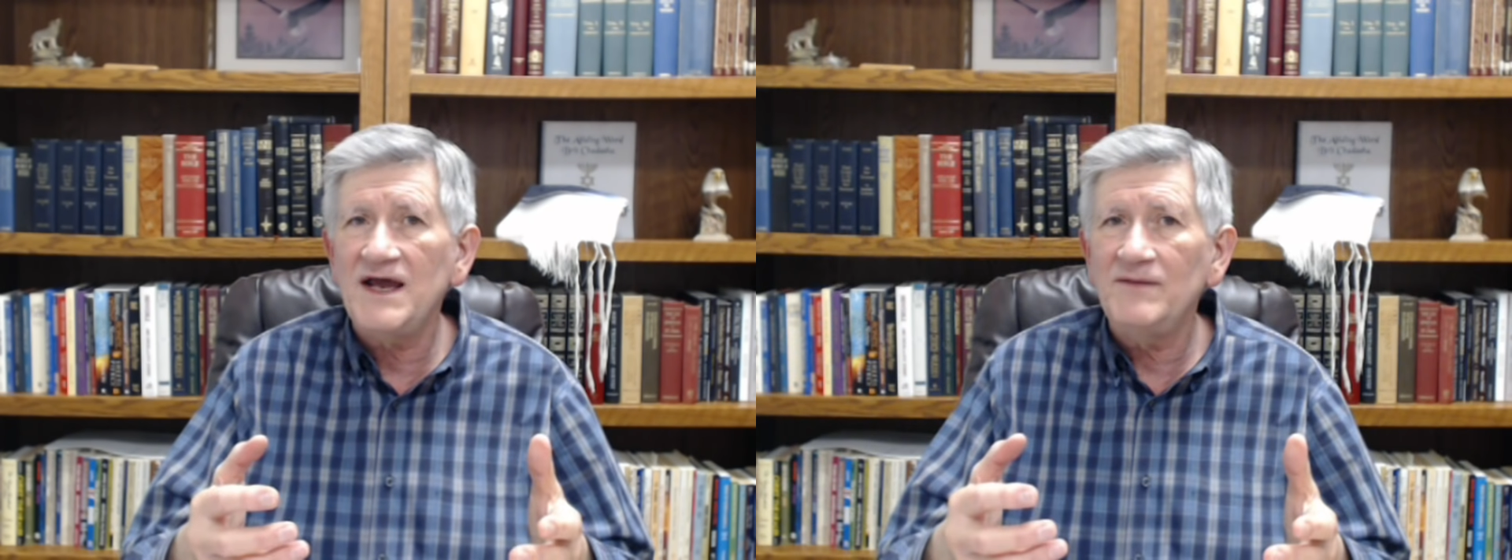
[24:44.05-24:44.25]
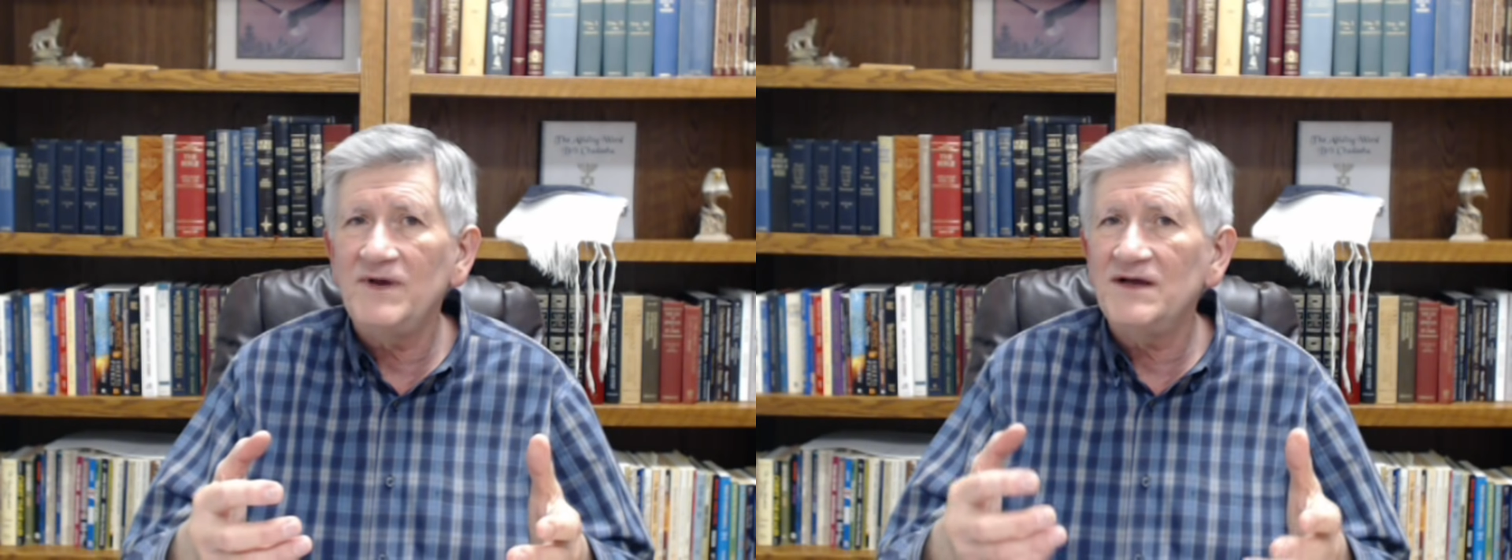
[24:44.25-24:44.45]

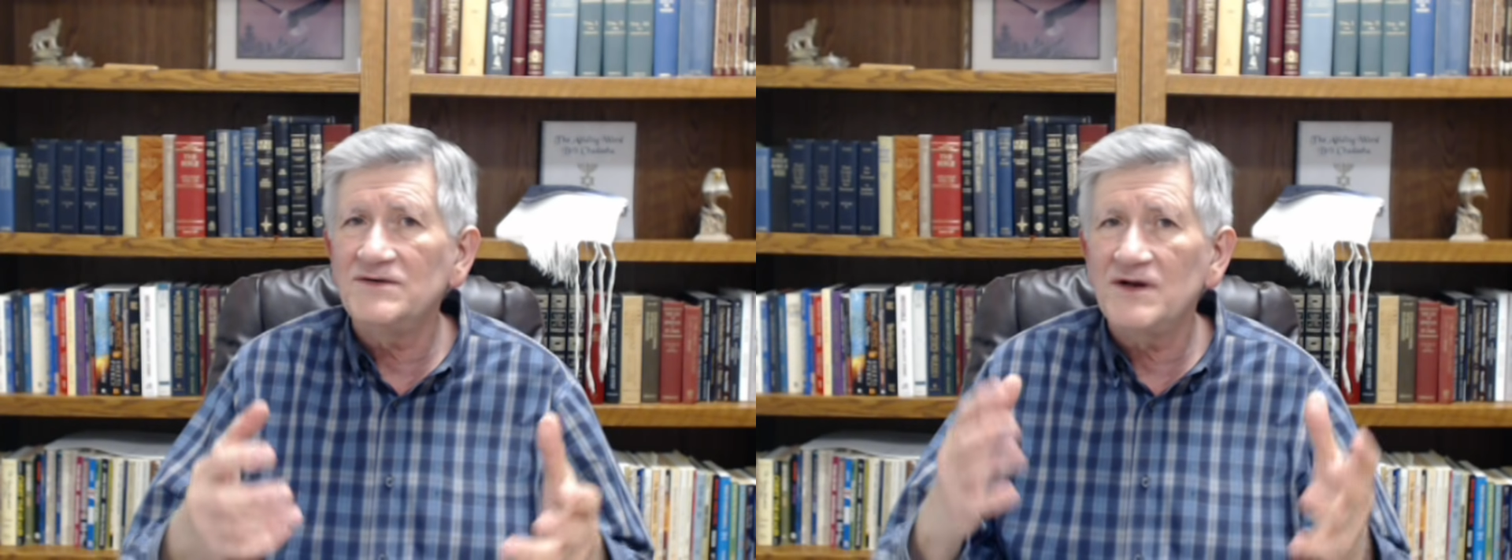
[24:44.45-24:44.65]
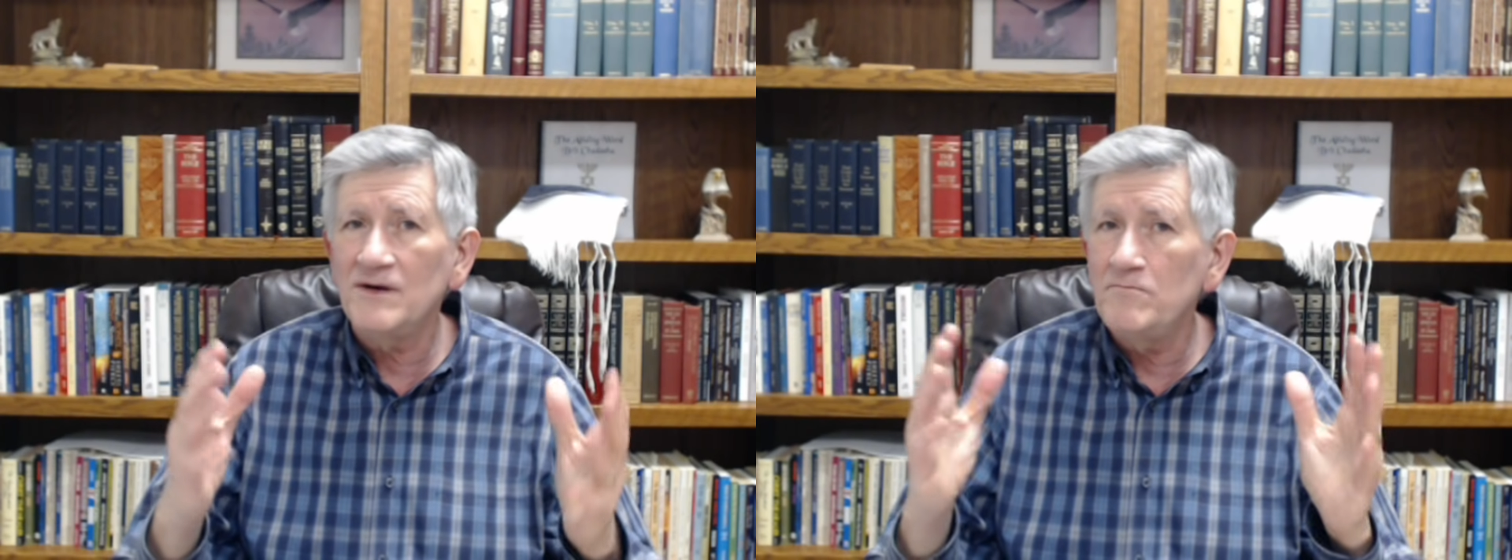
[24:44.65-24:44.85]
because
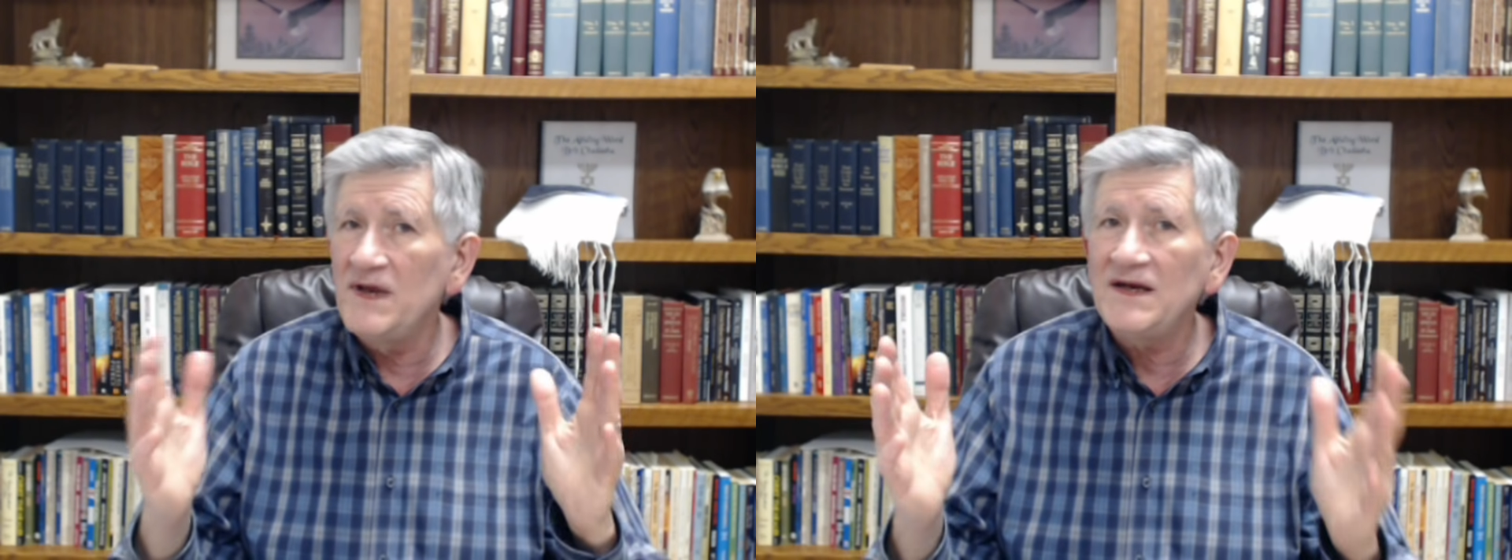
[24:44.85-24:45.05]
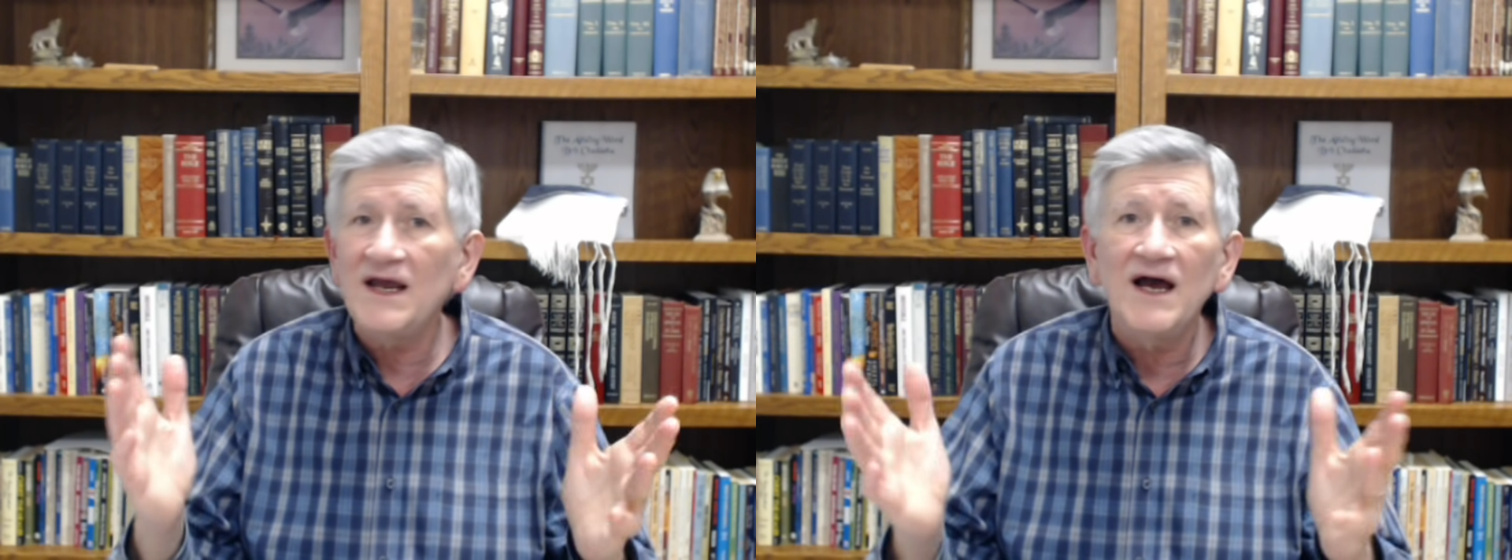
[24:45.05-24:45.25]
there are
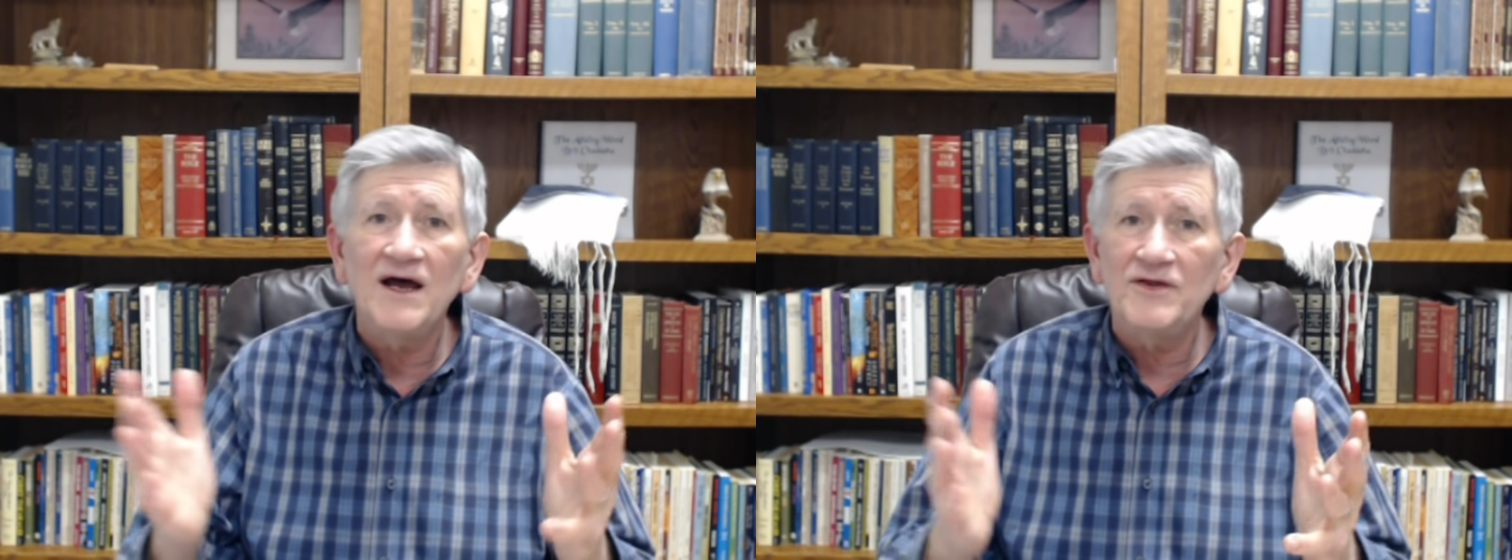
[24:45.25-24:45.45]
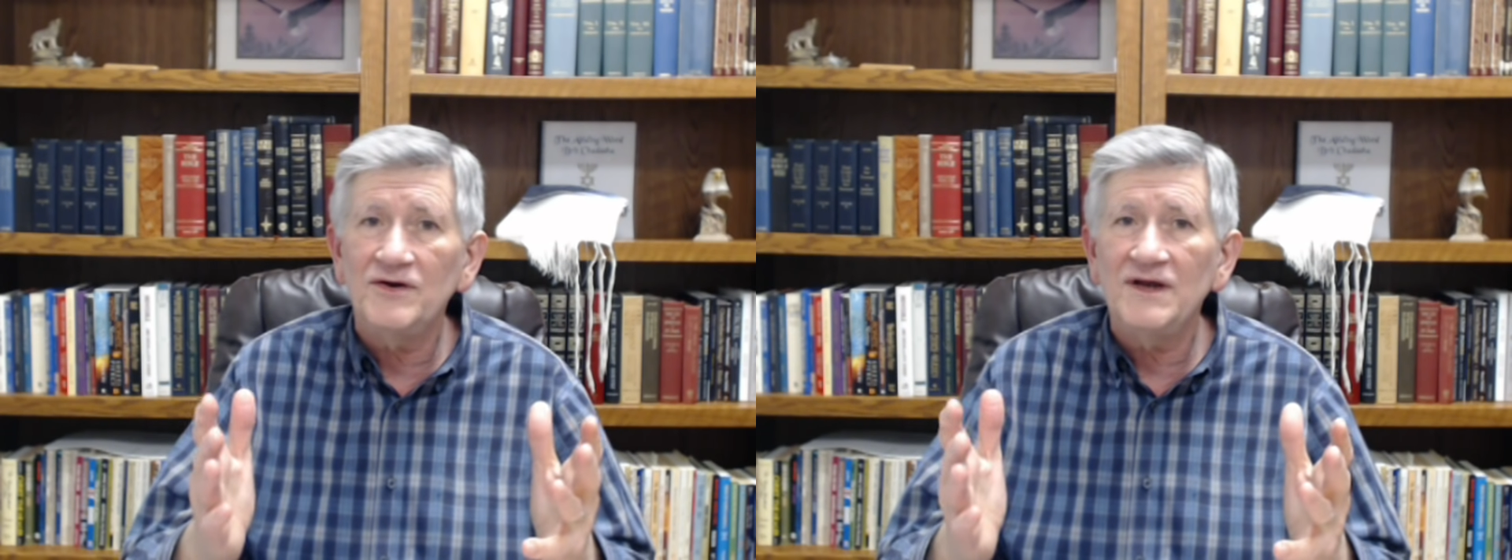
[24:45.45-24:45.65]
many
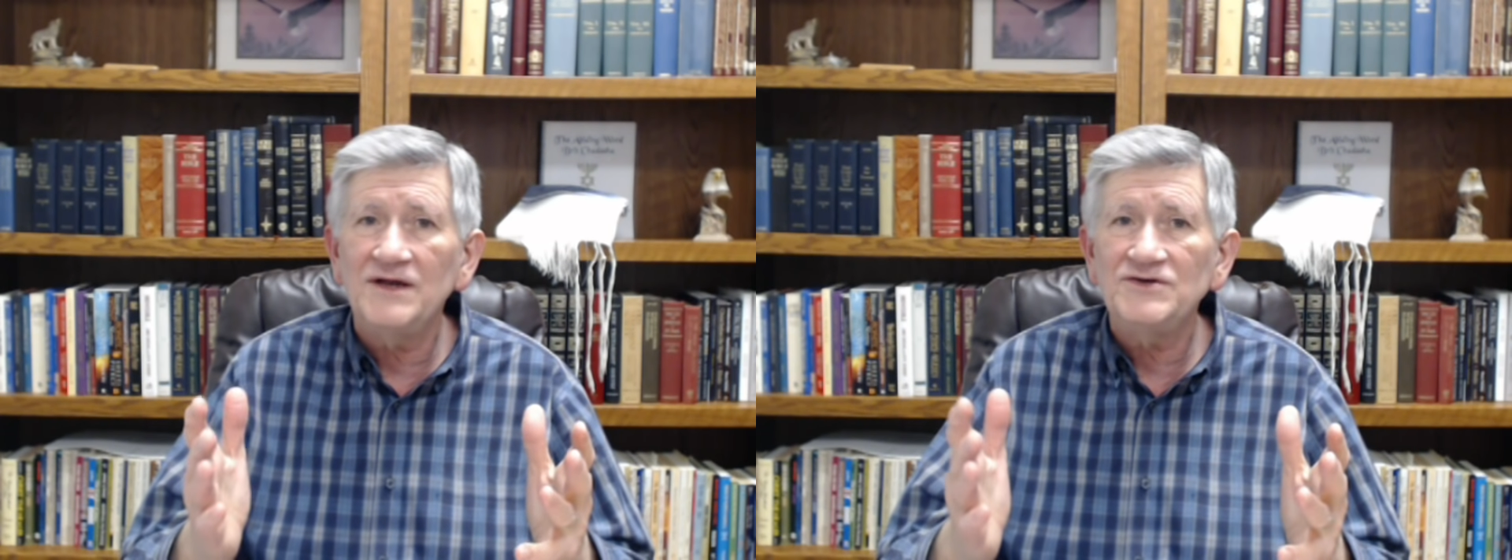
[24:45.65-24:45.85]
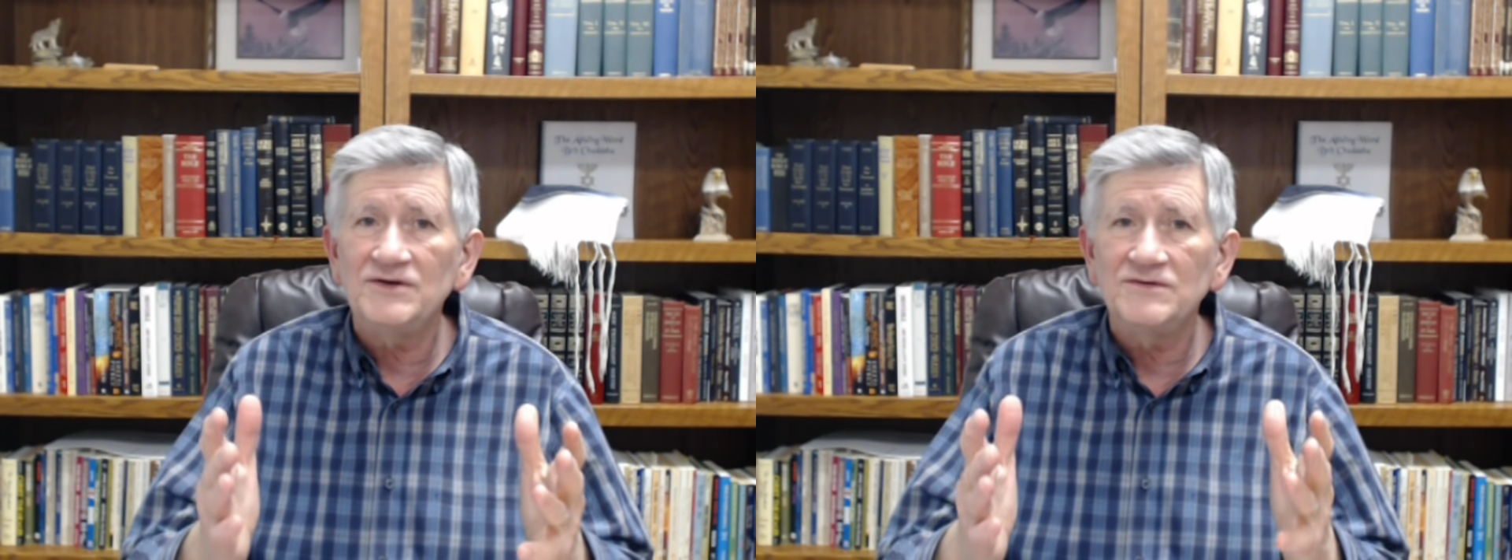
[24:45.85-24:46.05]
other
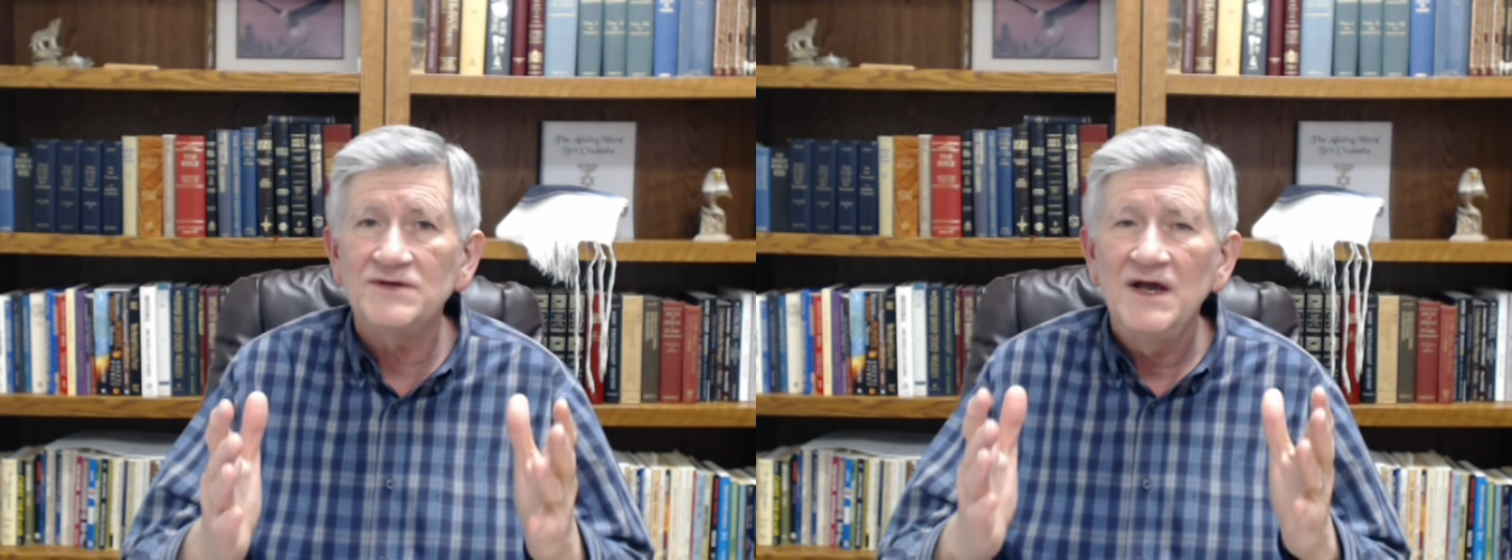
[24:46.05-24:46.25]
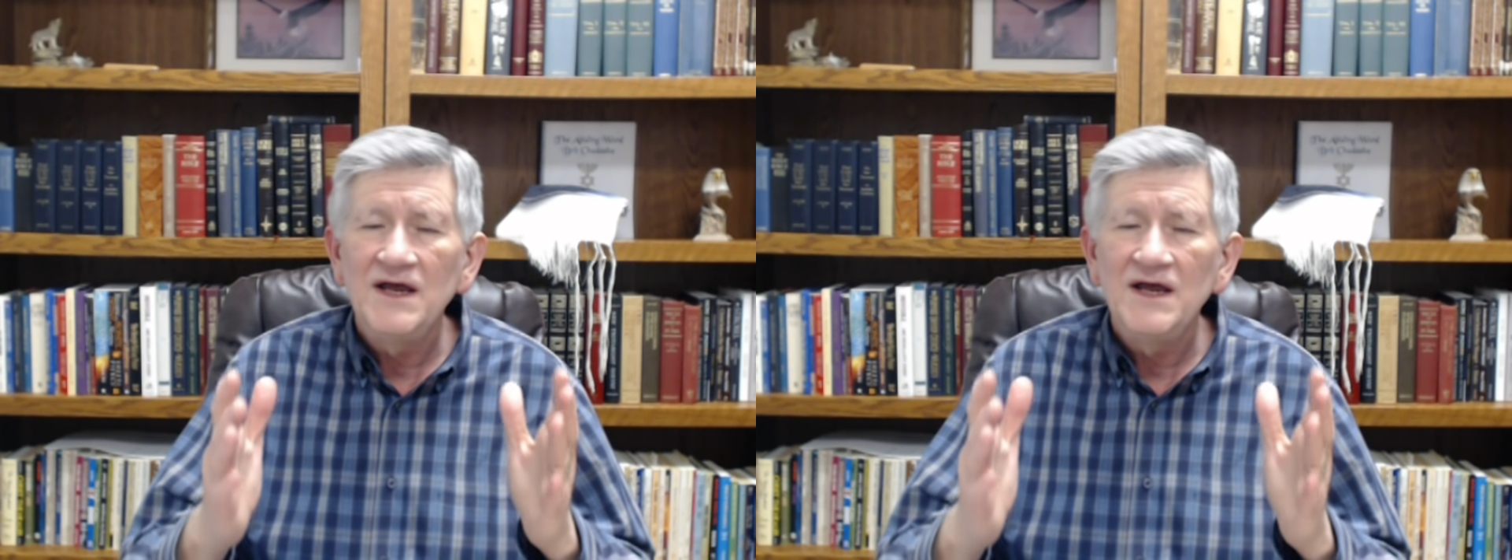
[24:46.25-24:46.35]
issues.